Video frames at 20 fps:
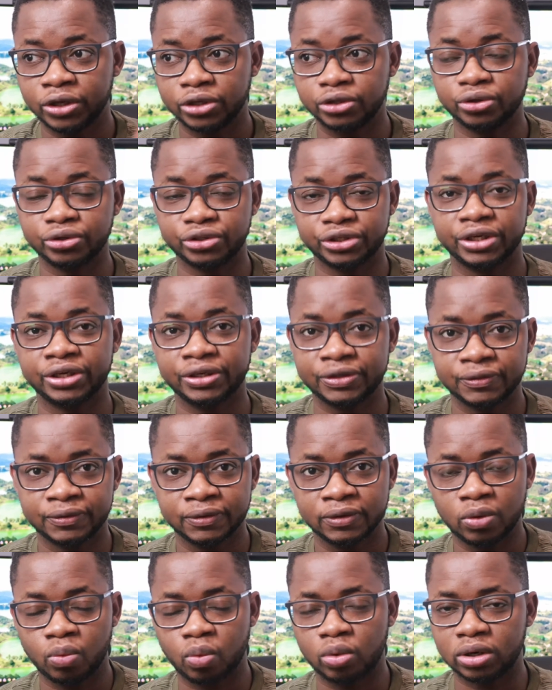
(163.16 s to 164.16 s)
using
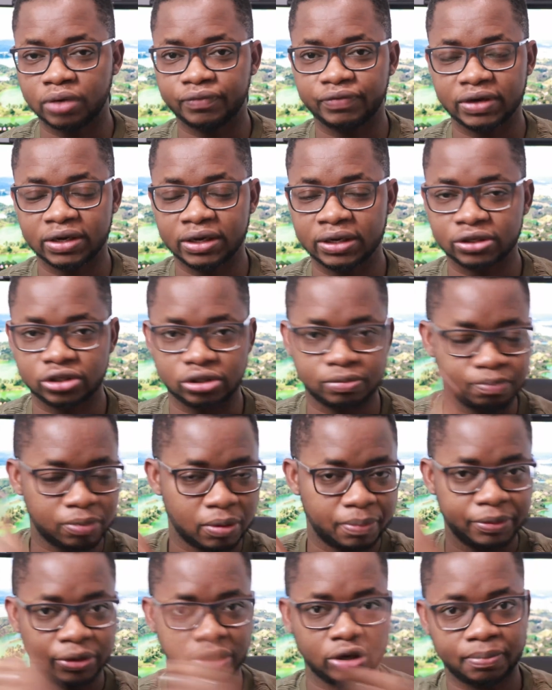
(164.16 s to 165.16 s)
one of the links
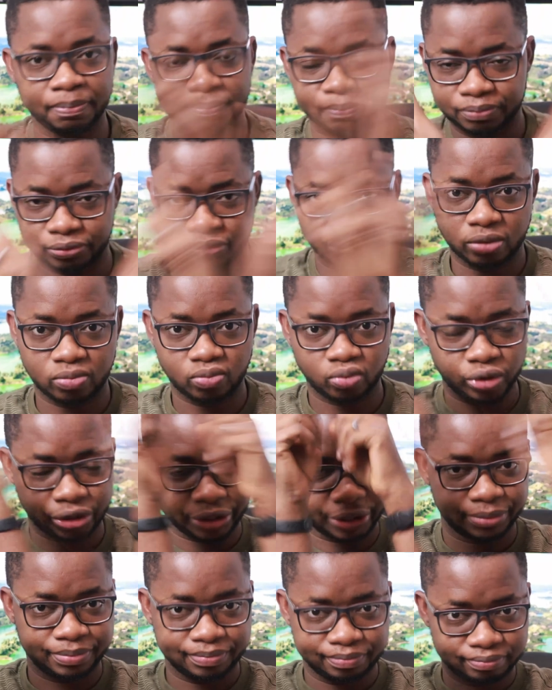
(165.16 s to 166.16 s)
popping up
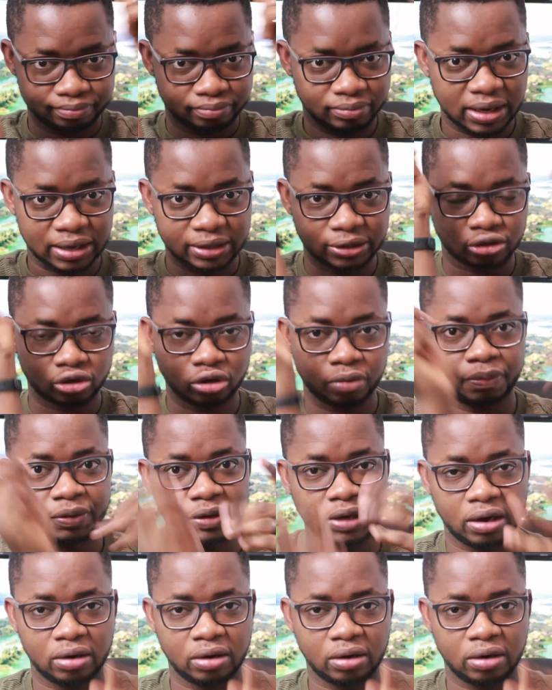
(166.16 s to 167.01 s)
somewhere at the top here.